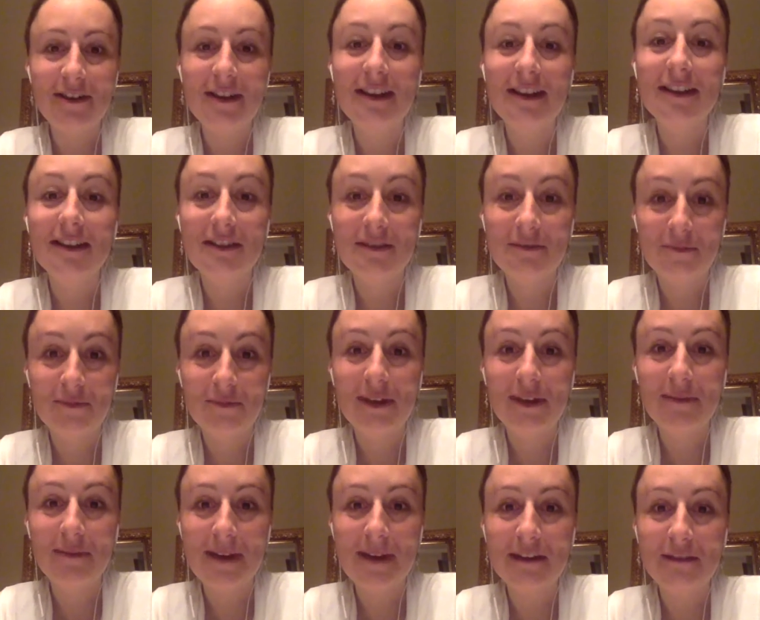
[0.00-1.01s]
and it's
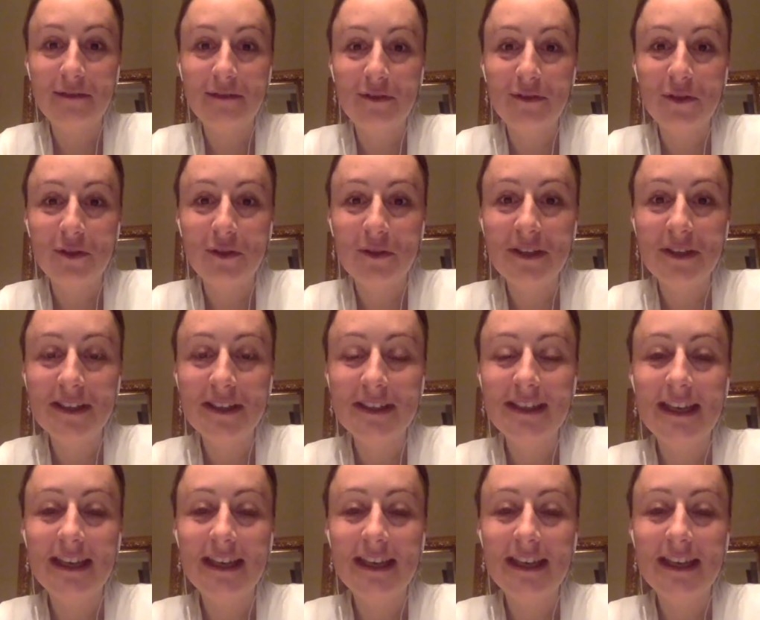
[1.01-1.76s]
Pragmatic Futurist.